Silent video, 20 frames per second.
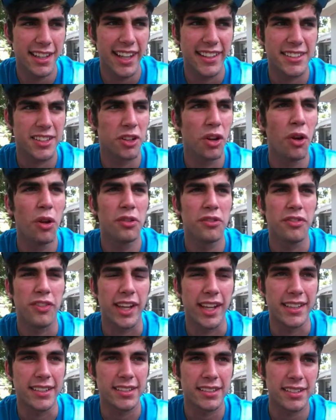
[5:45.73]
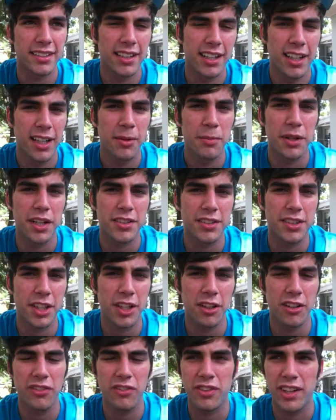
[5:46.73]
It's an old face, but it's a
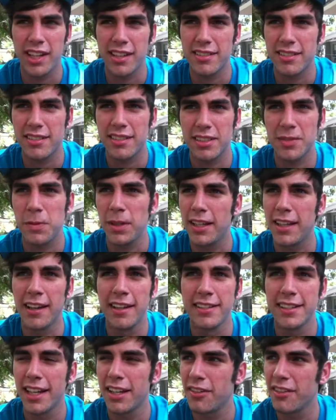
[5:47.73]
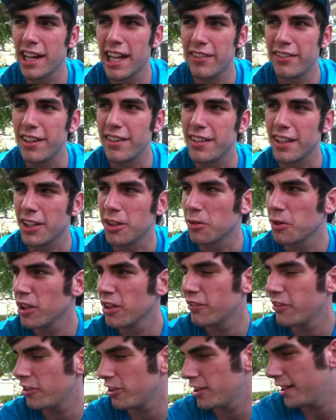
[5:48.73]
good face just because I don't have anything to
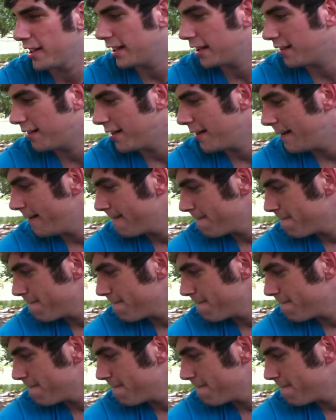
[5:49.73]
work for right now.